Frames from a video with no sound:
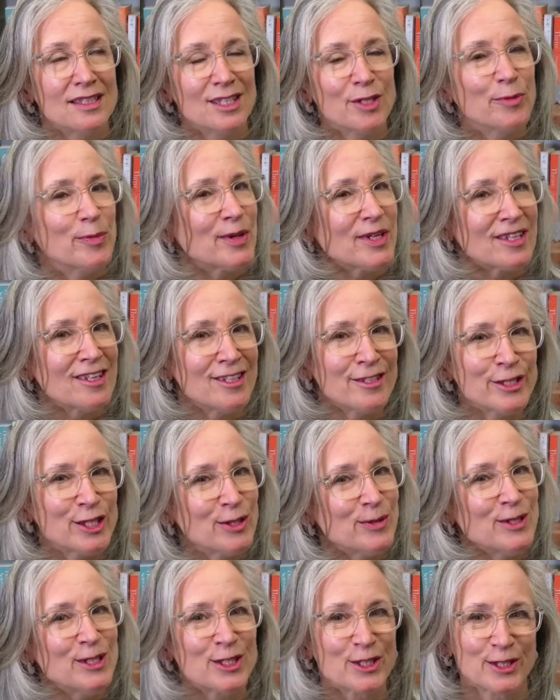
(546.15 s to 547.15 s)
but
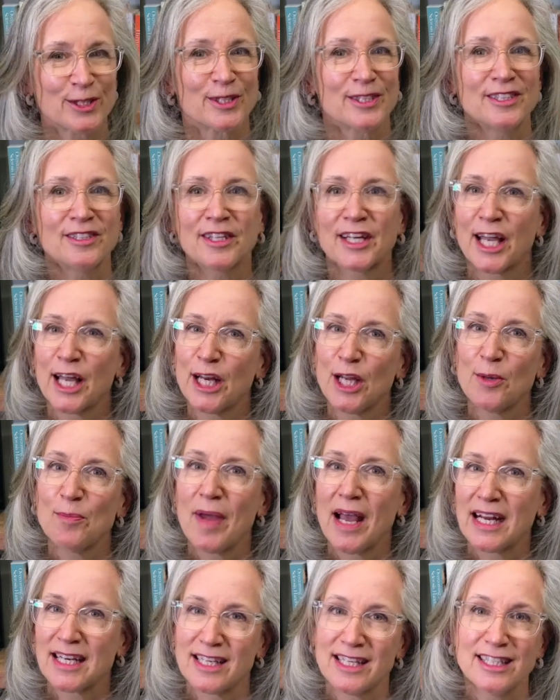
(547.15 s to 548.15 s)
also ensure you're getting
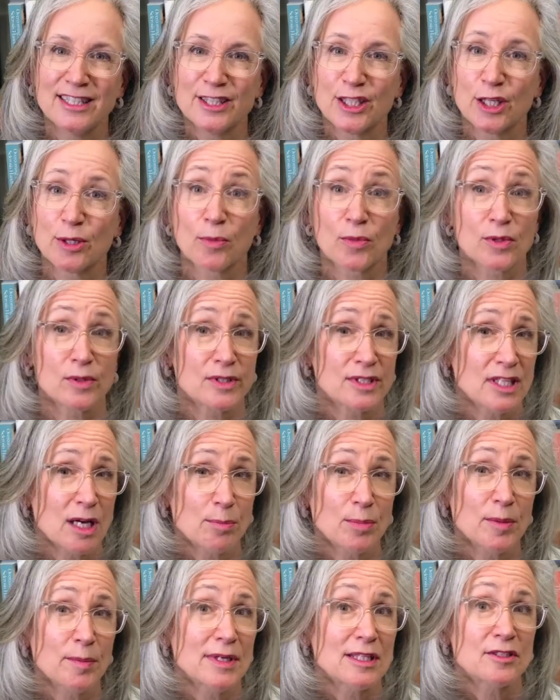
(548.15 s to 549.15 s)
magnesium through
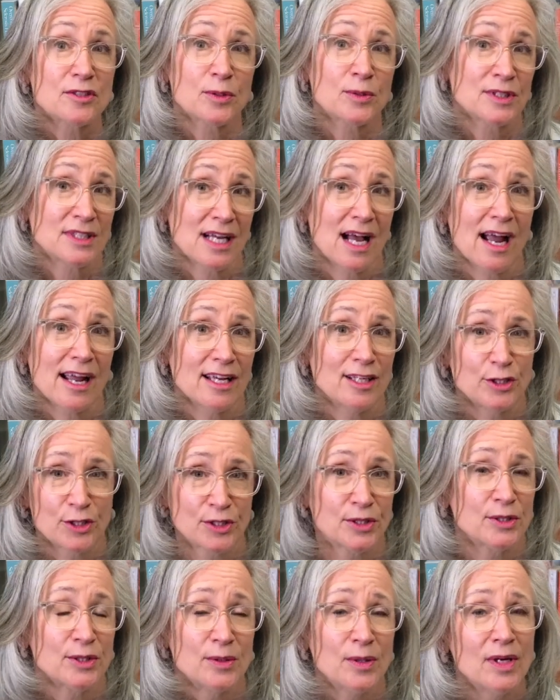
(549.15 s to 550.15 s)
supplements or diet
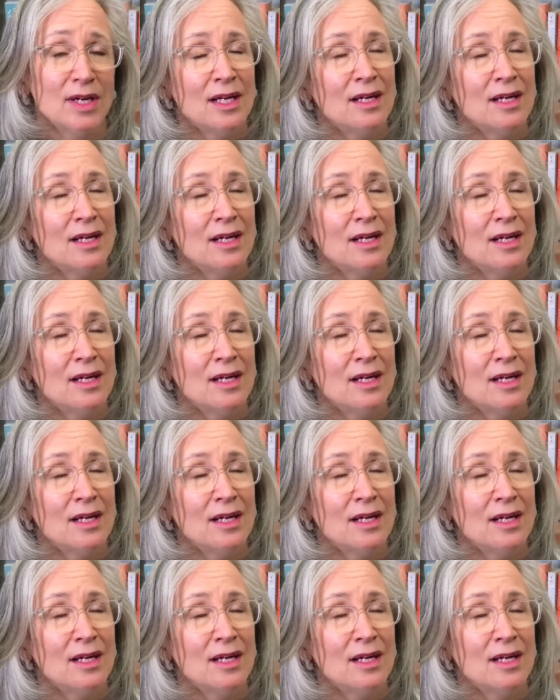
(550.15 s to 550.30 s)
too,